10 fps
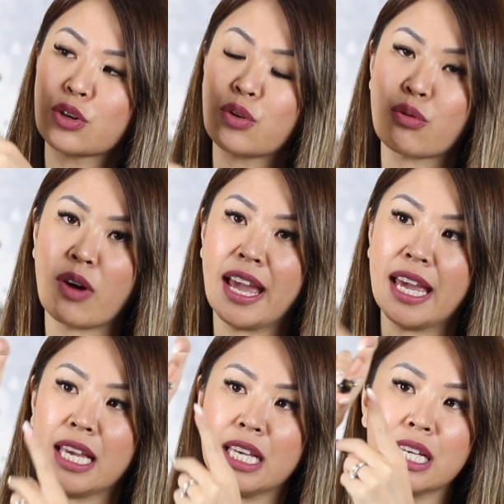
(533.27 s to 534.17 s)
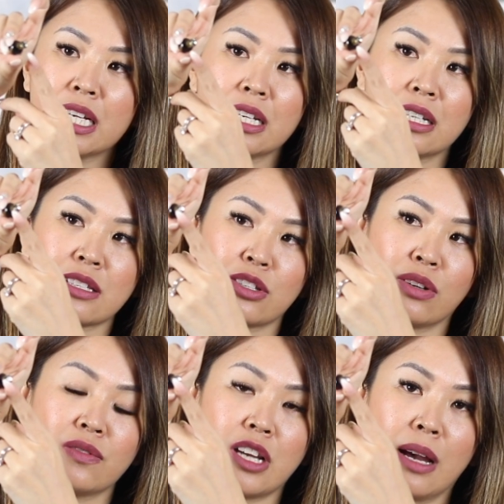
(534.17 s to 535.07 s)
grey sort
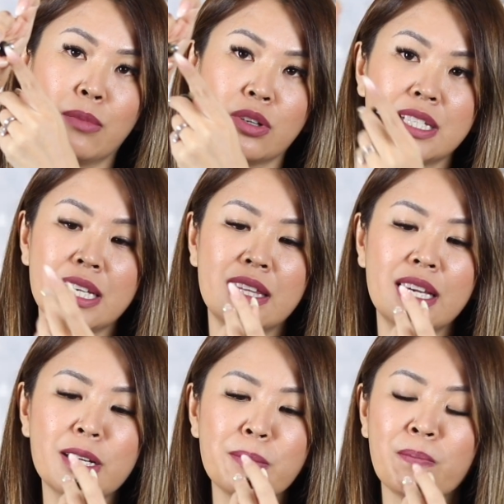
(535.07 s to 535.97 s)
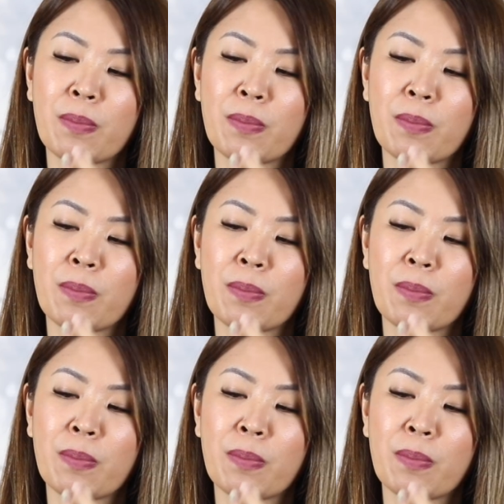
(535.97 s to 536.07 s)
of diamante thing.